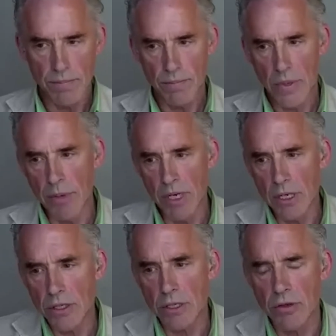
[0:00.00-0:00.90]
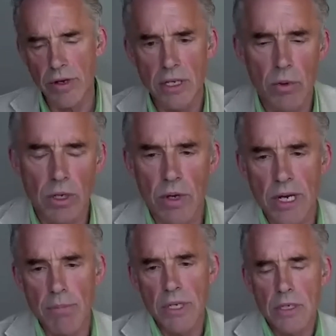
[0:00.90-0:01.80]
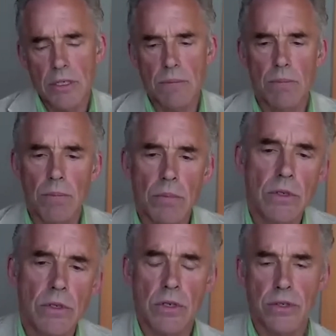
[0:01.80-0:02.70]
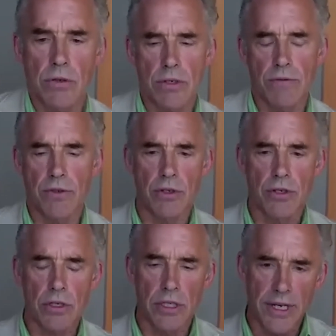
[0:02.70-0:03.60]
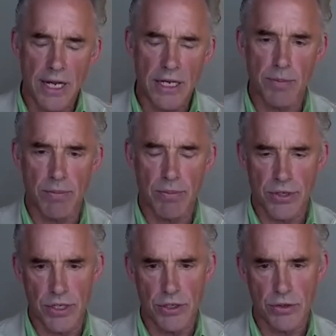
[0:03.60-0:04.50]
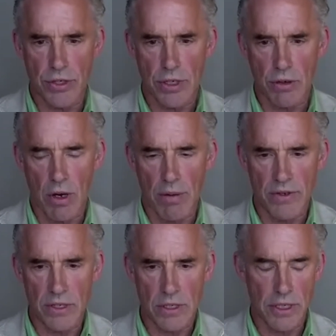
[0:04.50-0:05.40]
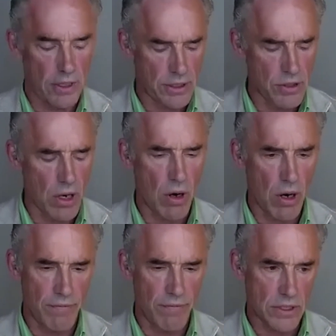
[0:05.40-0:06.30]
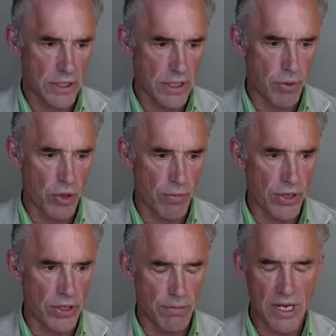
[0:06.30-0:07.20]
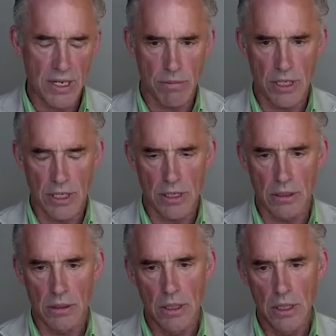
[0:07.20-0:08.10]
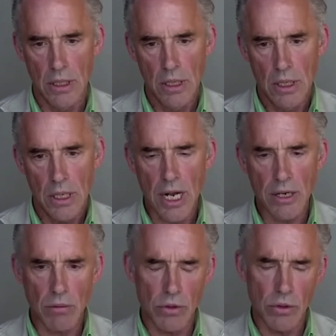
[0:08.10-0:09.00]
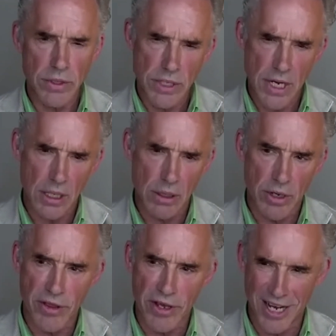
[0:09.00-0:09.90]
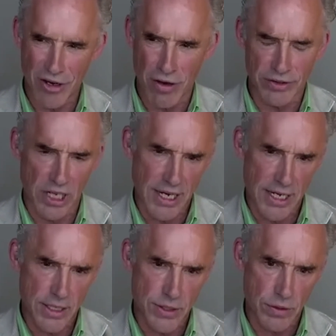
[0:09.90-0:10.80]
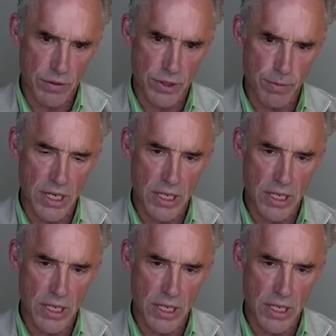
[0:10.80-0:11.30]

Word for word: I mean, it's a tricky one, right? Because there's all sorts of surgical enhancement procedures that are obviously, it's not obviously appropriate to make them illegal. And I don't know exactly where the cutoff line is, so to speak.